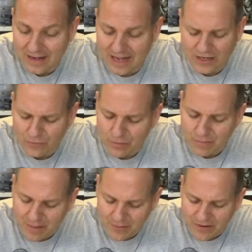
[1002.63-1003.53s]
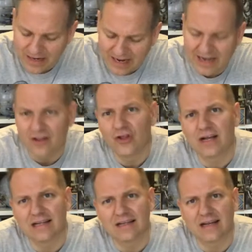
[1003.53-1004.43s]
I don't remember it. I gotta
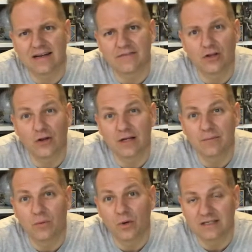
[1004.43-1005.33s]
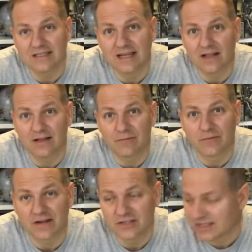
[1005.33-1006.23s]
look at. I'm gonna have to look in more detail at
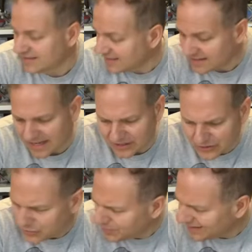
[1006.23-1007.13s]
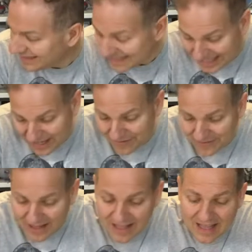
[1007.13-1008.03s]
Revenge of the Sith. I do believe
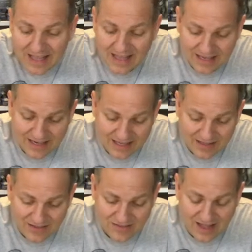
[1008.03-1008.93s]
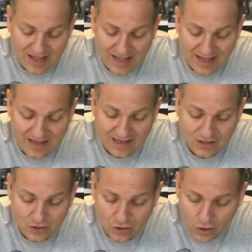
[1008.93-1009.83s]
it is a
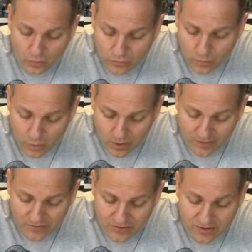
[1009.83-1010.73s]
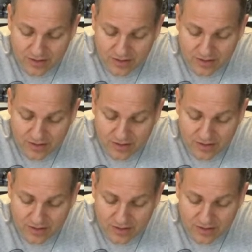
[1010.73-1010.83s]
Clone Wars.